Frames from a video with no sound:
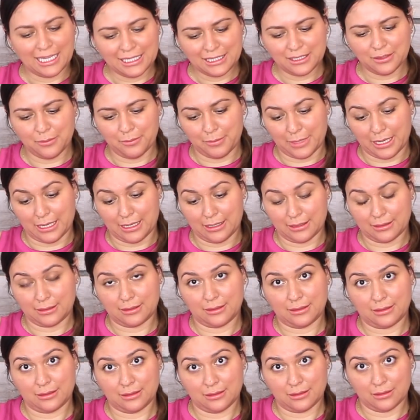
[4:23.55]
It's a
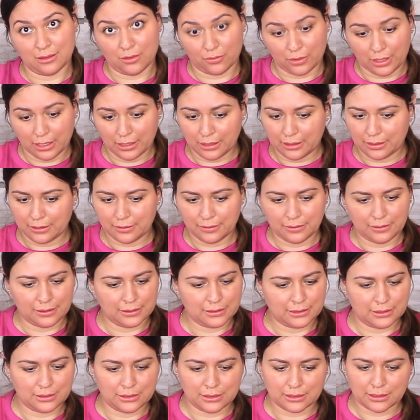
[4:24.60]
mess, okay?
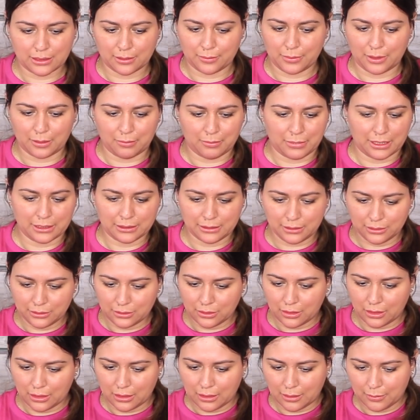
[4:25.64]
This is just gonna be a messy
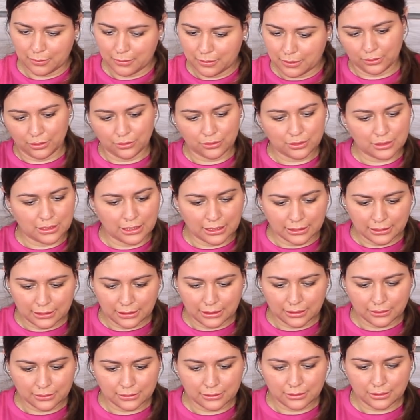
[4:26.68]
job. There's
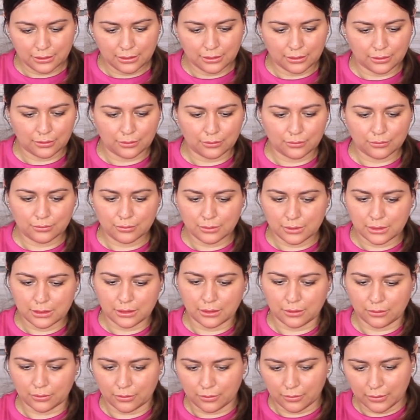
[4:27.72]
nothing else to do,
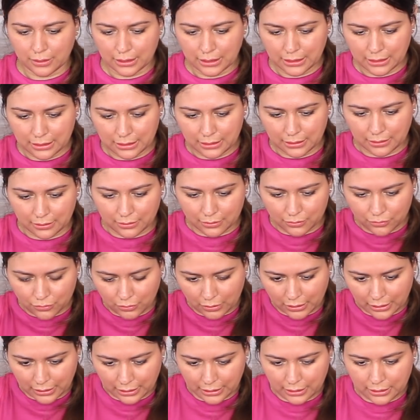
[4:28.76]
so go ahead and
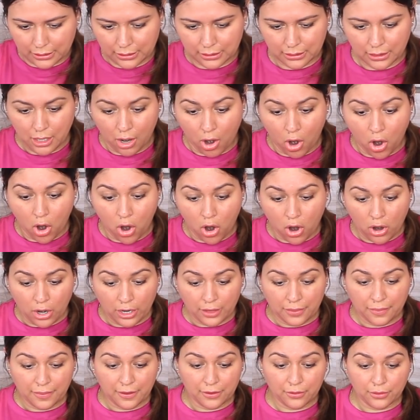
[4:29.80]
try it.
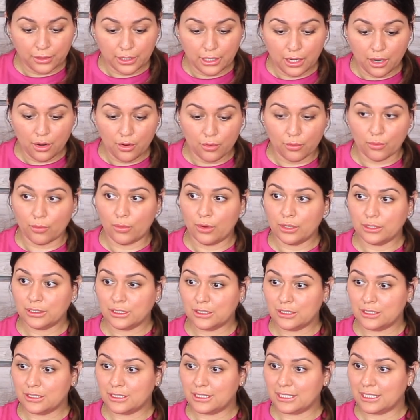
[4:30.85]
There we go.
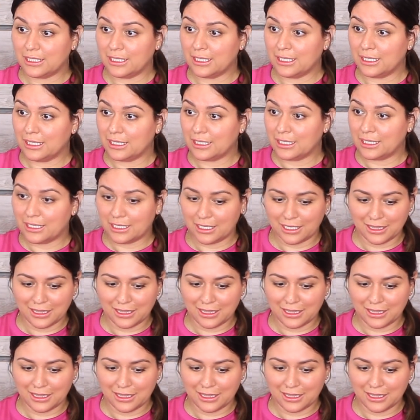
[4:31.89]
Did you see it?